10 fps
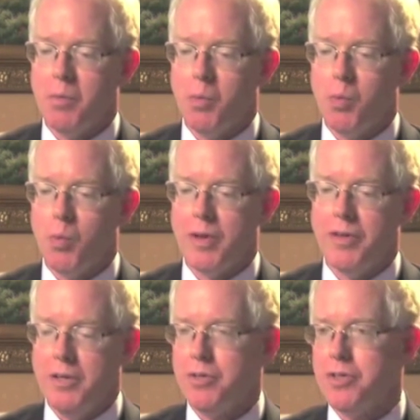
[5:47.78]
with
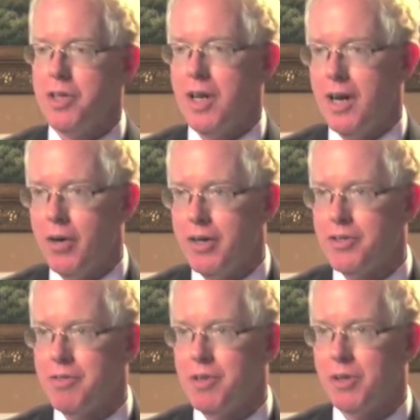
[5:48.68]
interesting
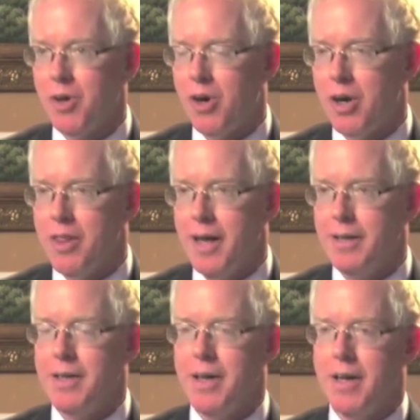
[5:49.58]
areas of the law
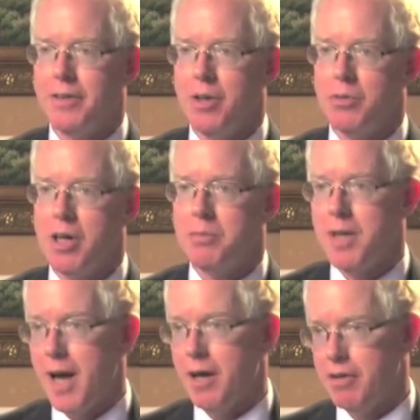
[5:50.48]
that don't come
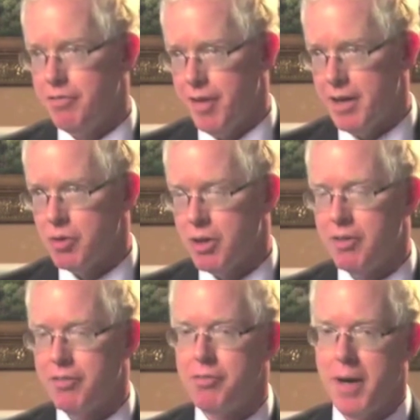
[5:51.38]
down in favor
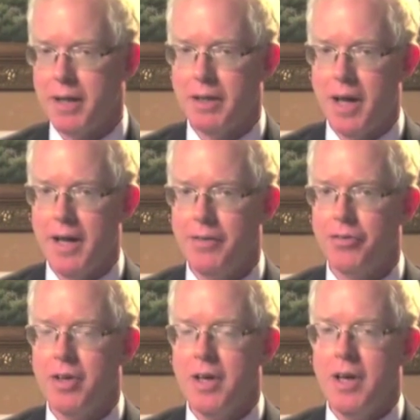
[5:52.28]
of my
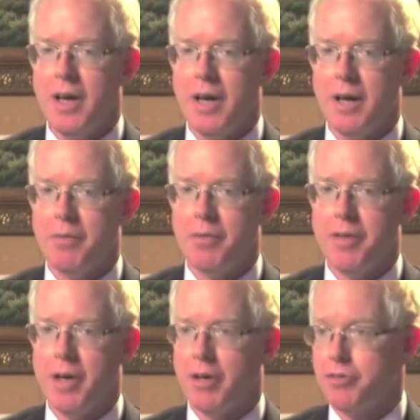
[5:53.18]
clients.
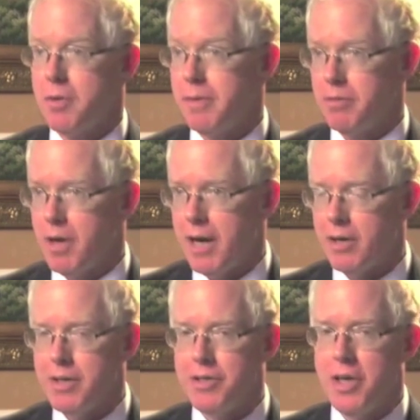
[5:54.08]
They're extremely rare
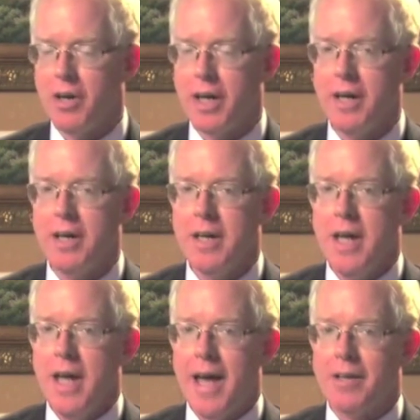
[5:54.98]
in this area.
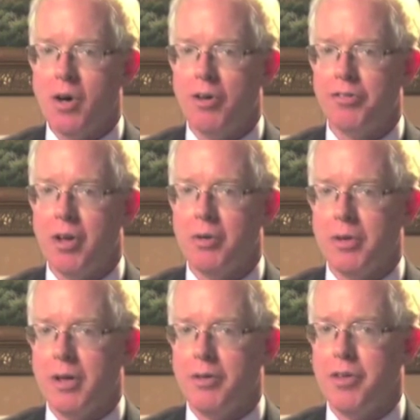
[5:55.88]
And also
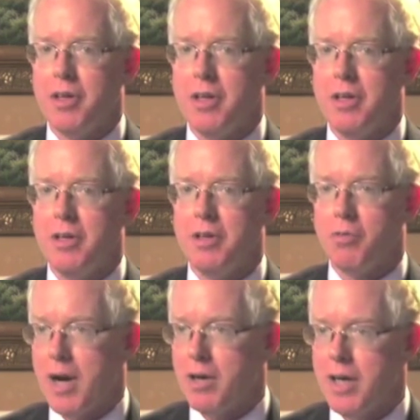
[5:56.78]
there's the
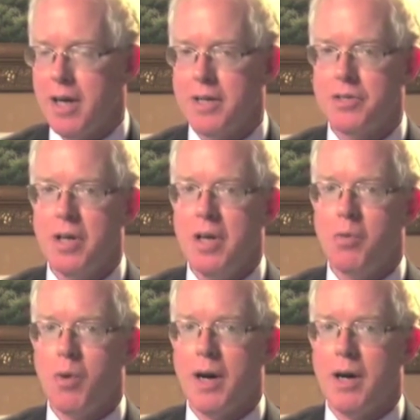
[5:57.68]
rare case
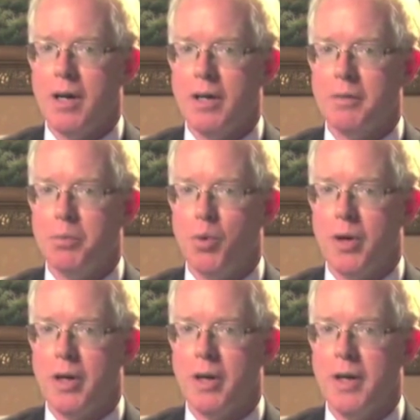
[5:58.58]
where an
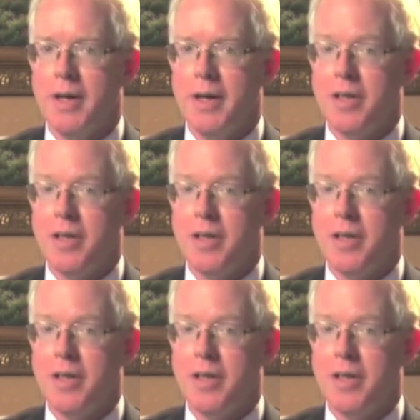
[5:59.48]
employer is